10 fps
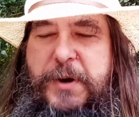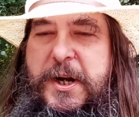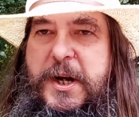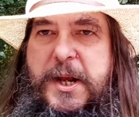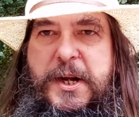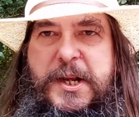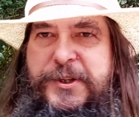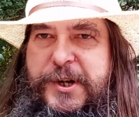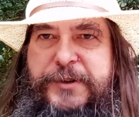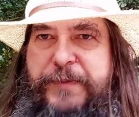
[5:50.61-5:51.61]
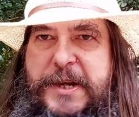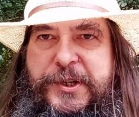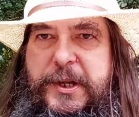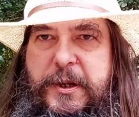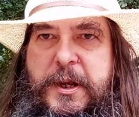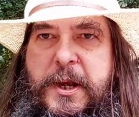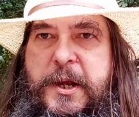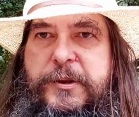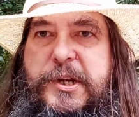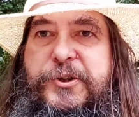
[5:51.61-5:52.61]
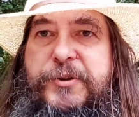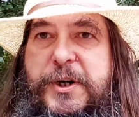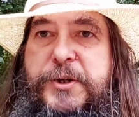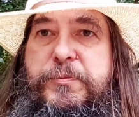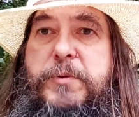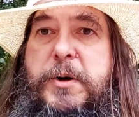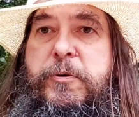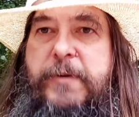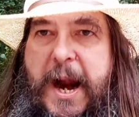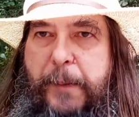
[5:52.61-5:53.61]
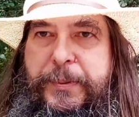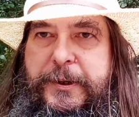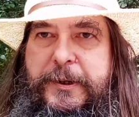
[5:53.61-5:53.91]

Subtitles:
and let's just face it, the instructions were crap.